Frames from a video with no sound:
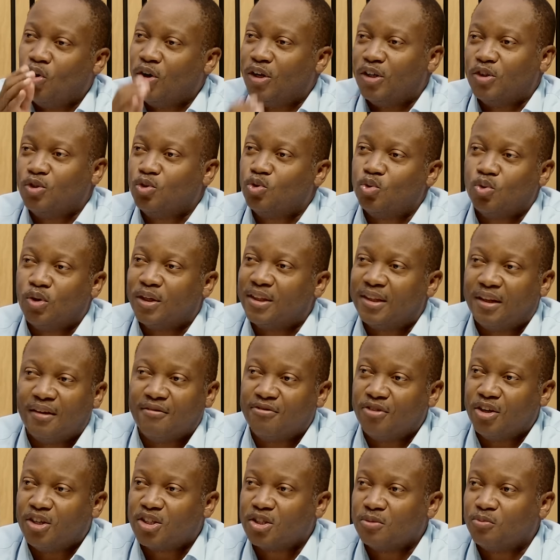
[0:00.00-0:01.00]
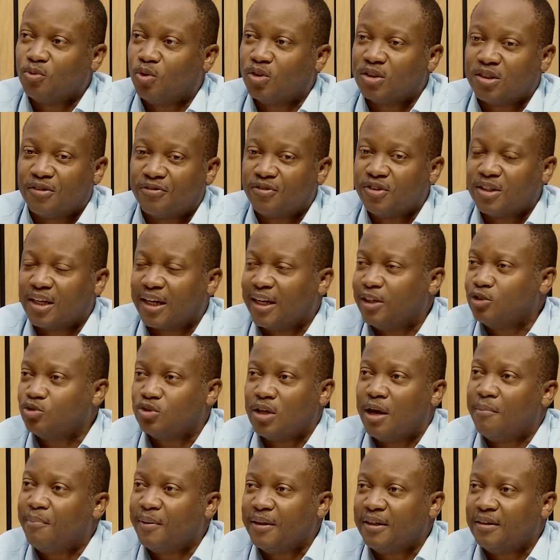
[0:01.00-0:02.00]
into a deviation because the funeral has
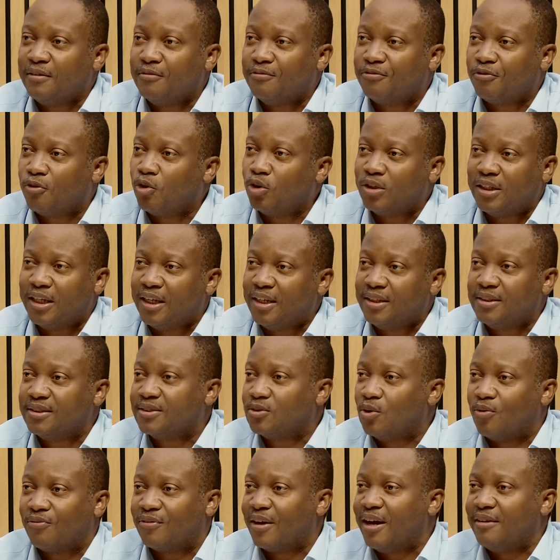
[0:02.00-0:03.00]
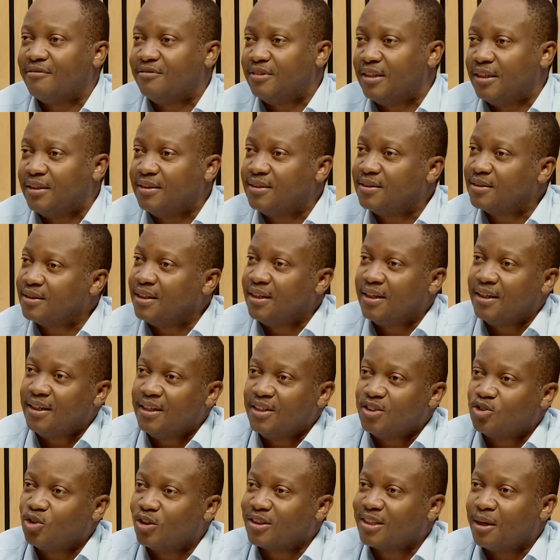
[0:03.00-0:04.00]
to happen in 4 days or five days.
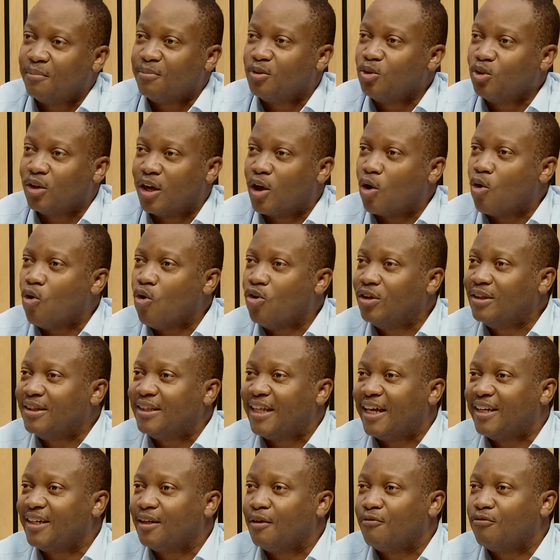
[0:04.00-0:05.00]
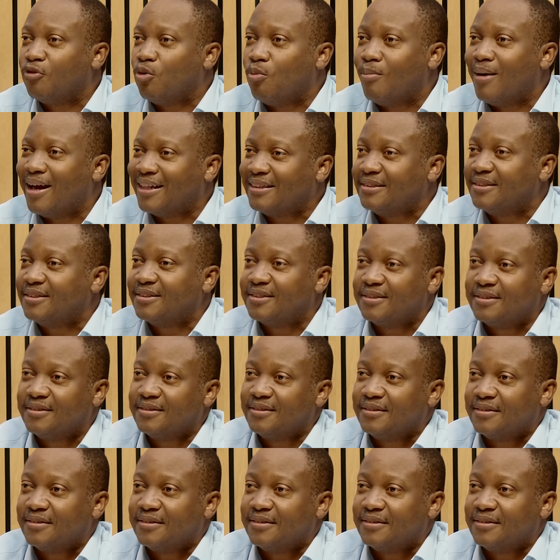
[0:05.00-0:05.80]
So something you can go on tender for months.